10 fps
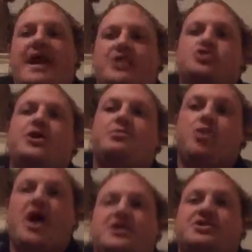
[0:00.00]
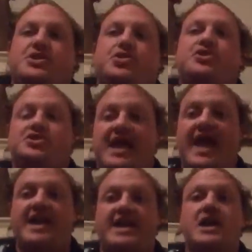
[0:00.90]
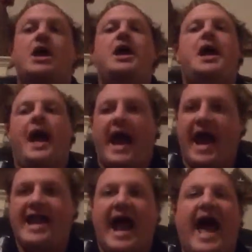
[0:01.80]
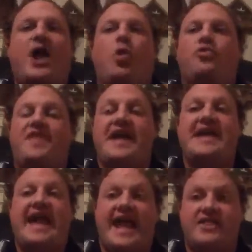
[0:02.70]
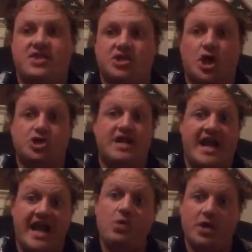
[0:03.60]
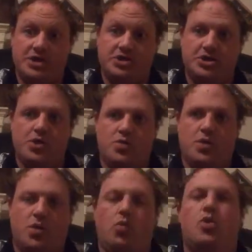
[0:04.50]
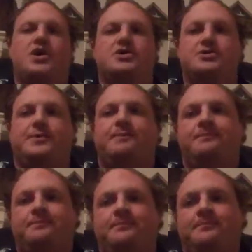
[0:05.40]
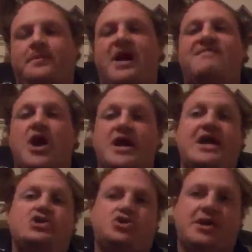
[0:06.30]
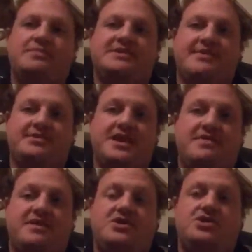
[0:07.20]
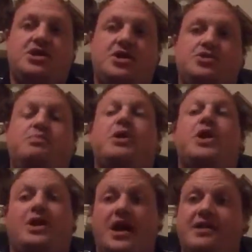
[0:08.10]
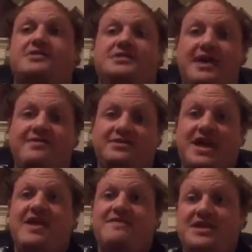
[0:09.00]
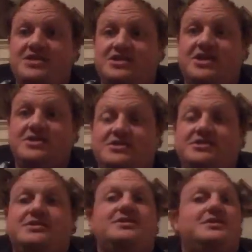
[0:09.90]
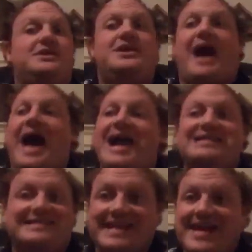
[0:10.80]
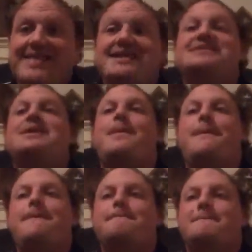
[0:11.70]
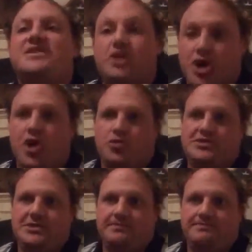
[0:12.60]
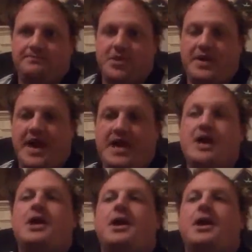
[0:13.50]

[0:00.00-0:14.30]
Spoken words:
mainstream Protestant Christianity. And I don't think the church that he went to was a very extreme Seventh-day Adventist church, but a lot of the Seventh-day Adventist churches, I hate to say this, but they're cults. Okay?